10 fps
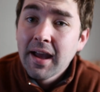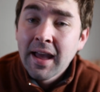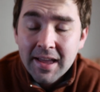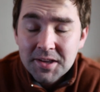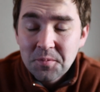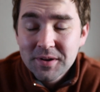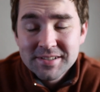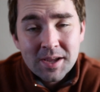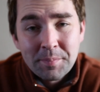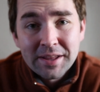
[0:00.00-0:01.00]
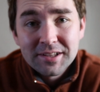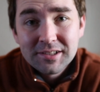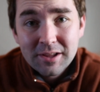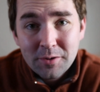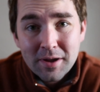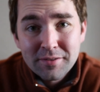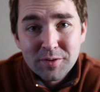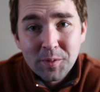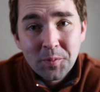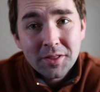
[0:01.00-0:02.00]
Hey, what's up? Hello,
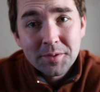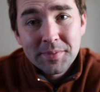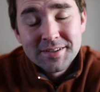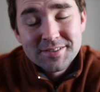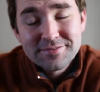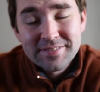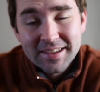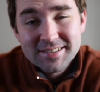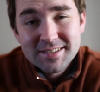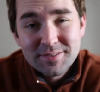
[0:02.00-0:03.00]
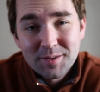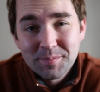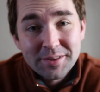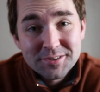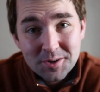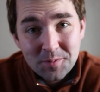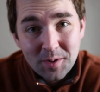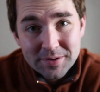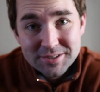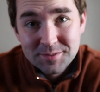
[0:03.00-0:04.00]
everyone. Welcome into Fantasy Filmball, the show where
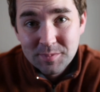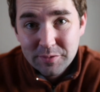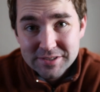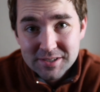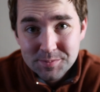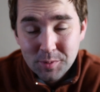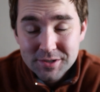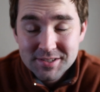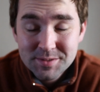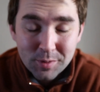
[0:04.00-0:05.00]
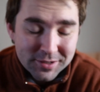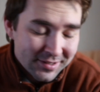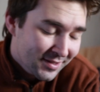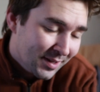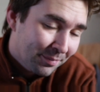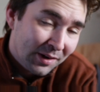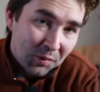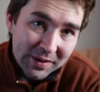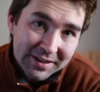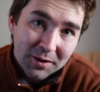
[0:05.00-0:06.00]
we turn movies into sports and sports into something
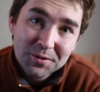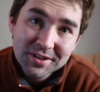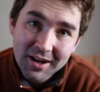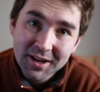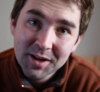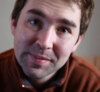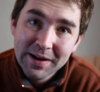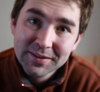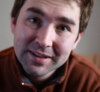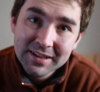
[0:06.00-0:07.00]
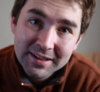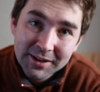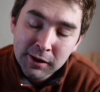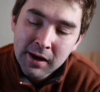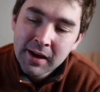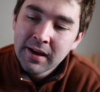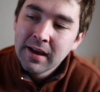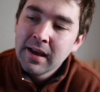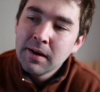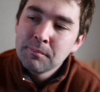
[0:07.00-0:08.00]
we don't talk about here.
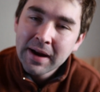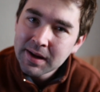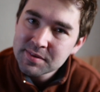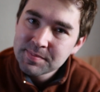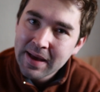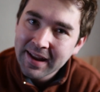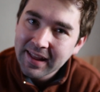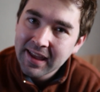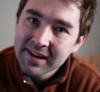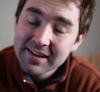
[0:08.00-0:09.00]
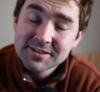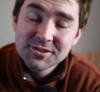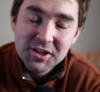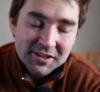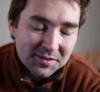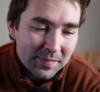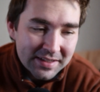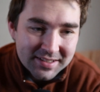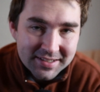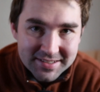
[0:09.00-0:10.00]
My name's Matt, and it's just me
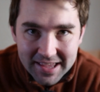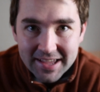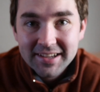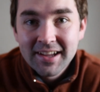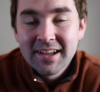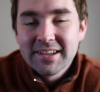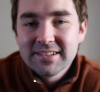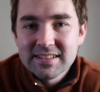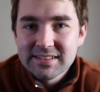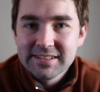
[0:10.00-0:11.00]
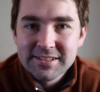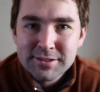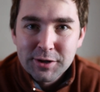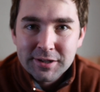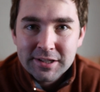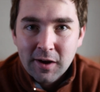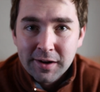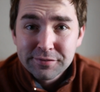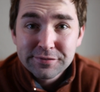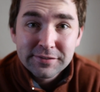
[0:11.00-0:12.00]
today. Dylan is currently on
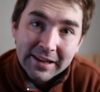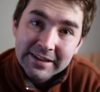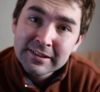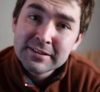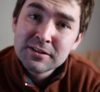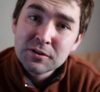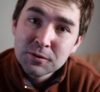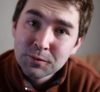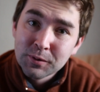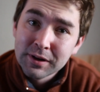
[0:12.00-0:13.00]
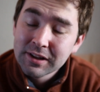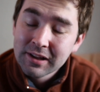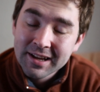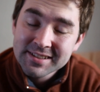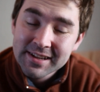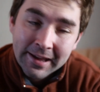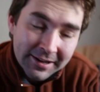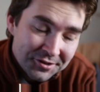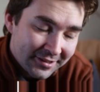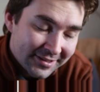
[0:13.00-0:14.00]
a flight to Los
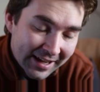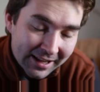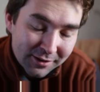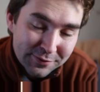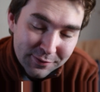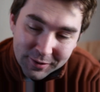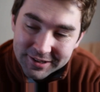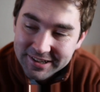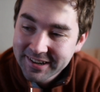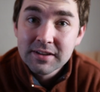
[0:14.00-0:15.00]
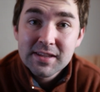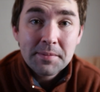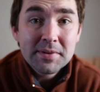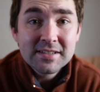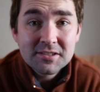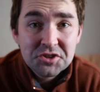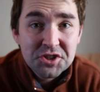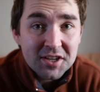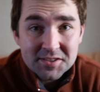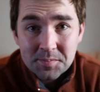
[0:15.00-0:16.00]
Angeles, California, so that means it's
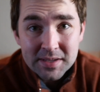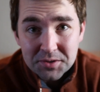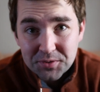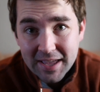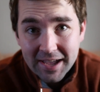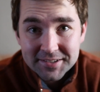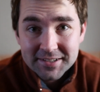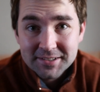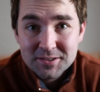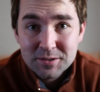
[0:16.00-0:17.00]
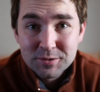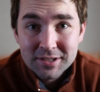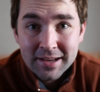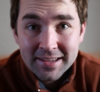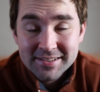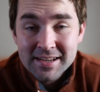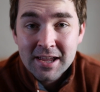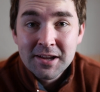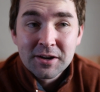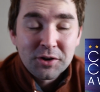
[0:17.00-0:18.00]
just me reacting to today's
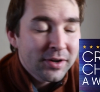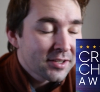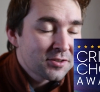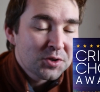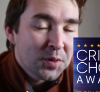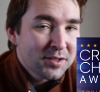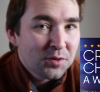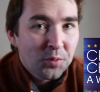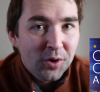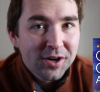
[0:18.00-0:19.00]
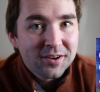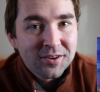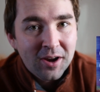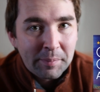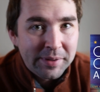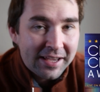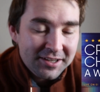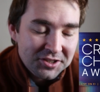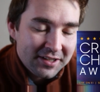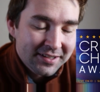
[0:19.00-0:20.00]
Critics' Choice Award
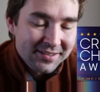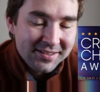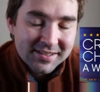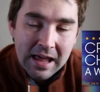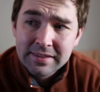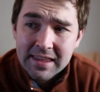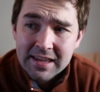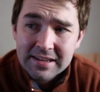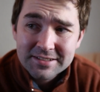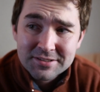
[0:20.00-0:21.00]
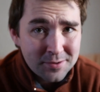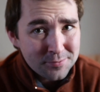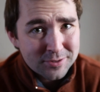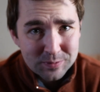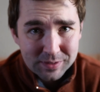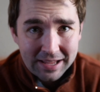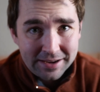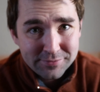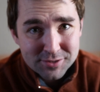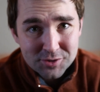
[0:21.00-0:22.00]
nominations. They don't do a
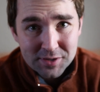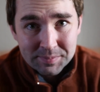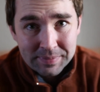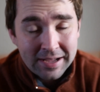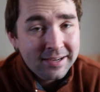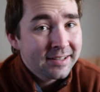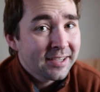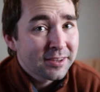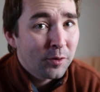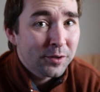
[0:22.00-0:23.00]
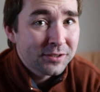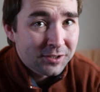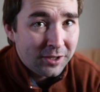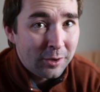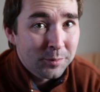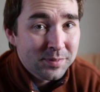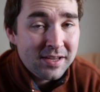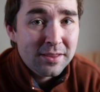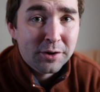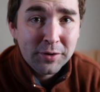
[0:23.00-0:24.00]
live stream. Unlike the Golden Globes,
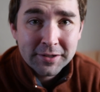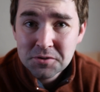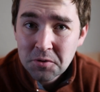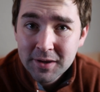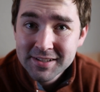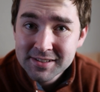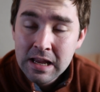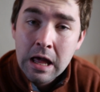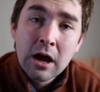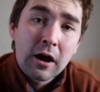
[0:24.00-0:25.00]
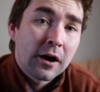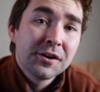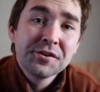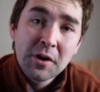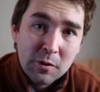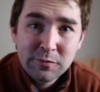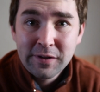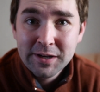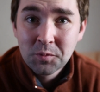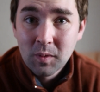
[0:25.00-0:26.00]
the Critics' Choice are no
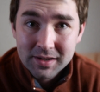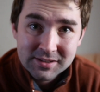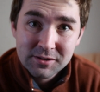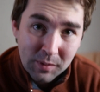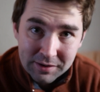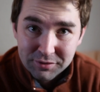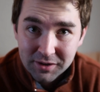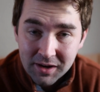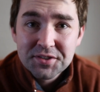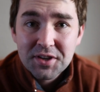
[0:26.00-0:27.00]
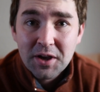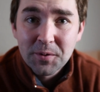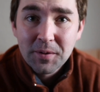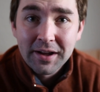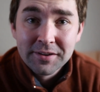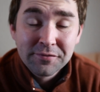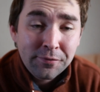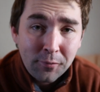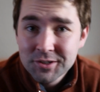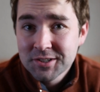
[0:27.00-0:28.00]
fun whatsoever. So,
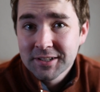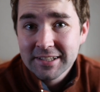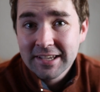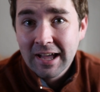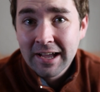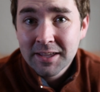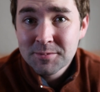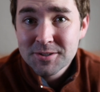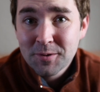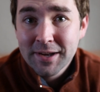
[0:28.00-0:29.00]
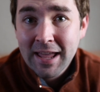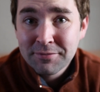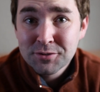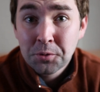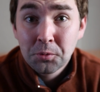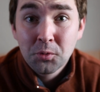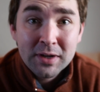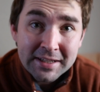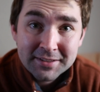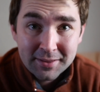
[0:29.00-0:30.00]
unfortunately, I am just going to have to
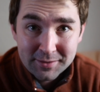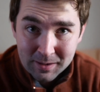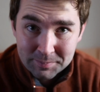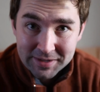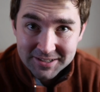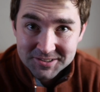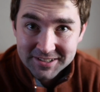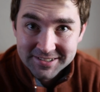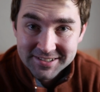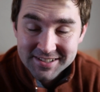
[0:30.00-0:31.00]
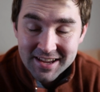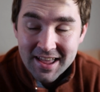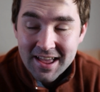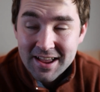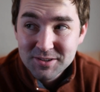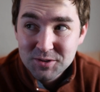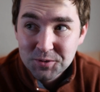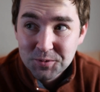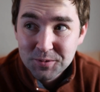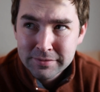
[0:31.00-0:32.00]
read the nominations
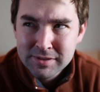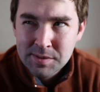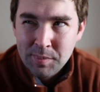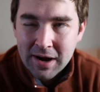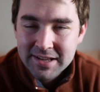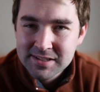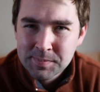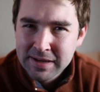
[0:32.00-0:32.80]
to surprise